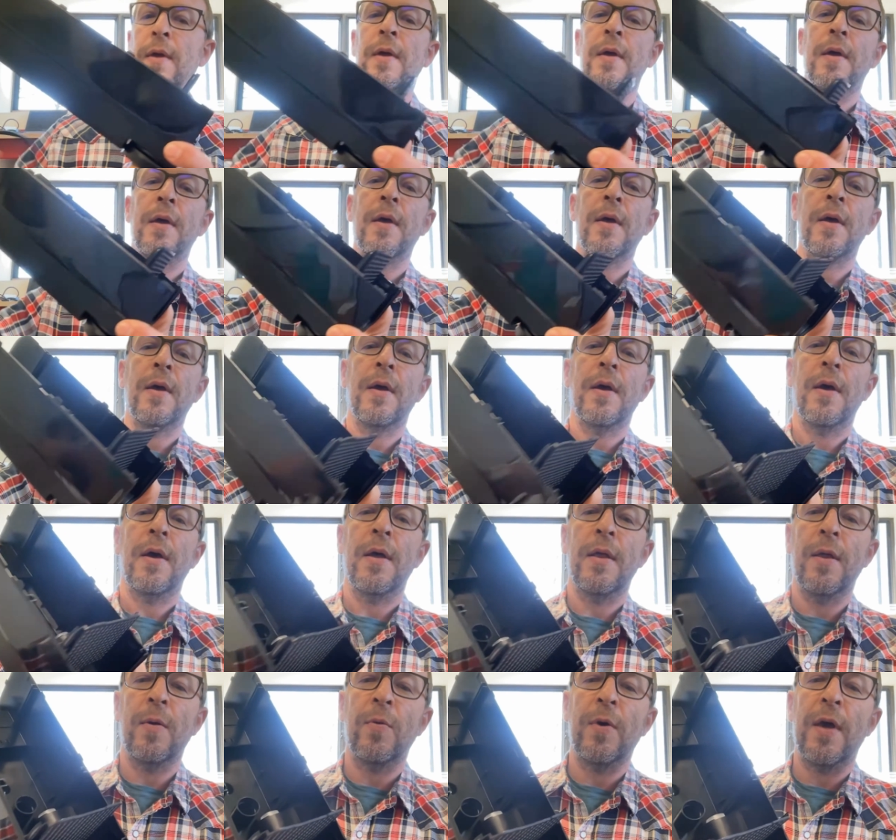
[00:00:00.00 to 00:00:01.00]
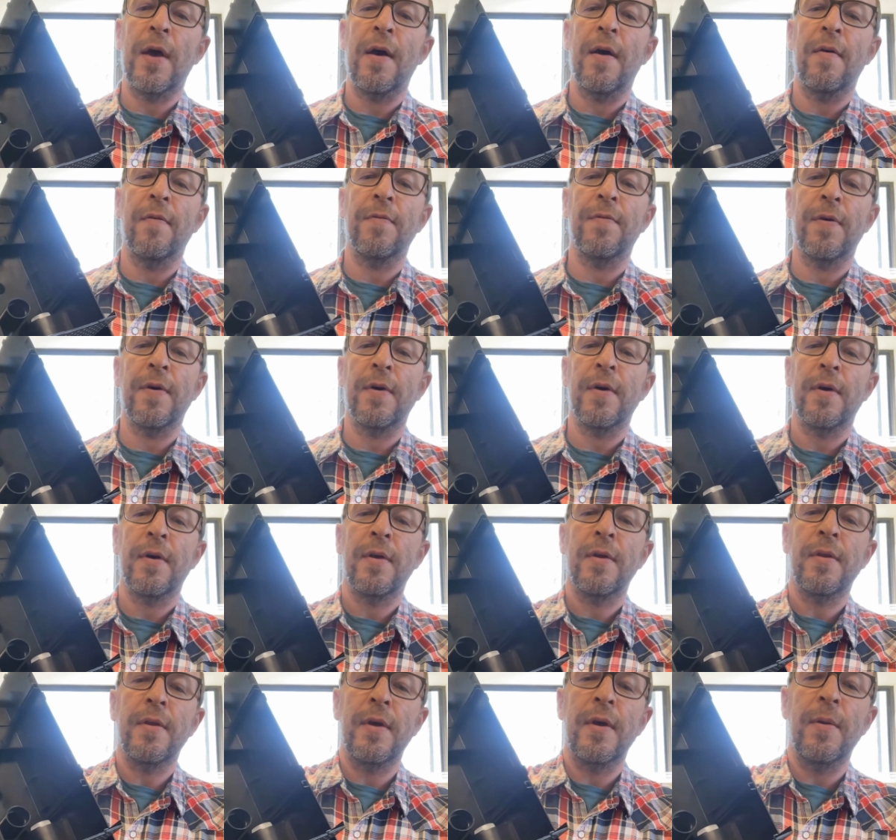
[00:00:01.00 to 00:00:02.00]
And then we have
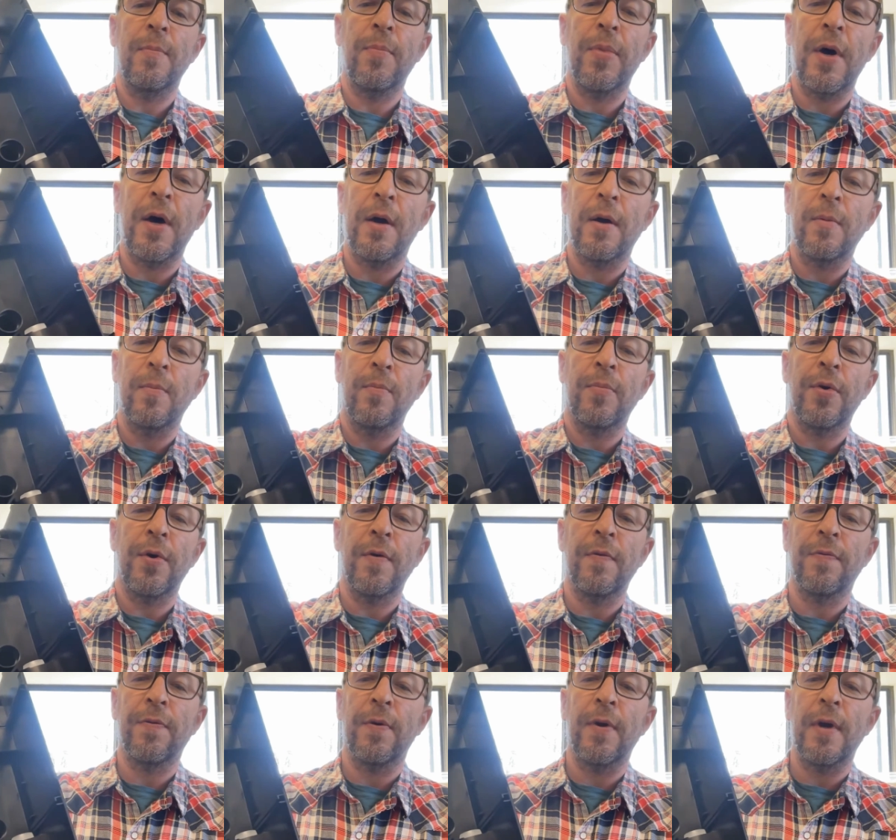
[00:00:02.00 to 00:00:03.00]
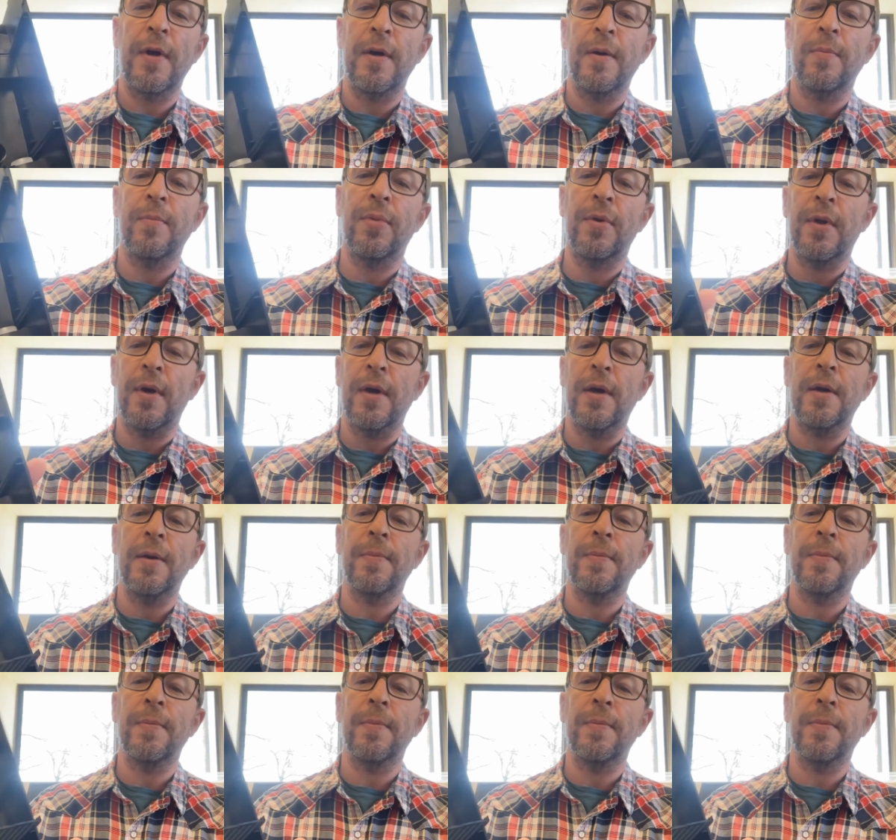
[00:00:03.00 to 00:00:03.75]
the bottom perforated plate.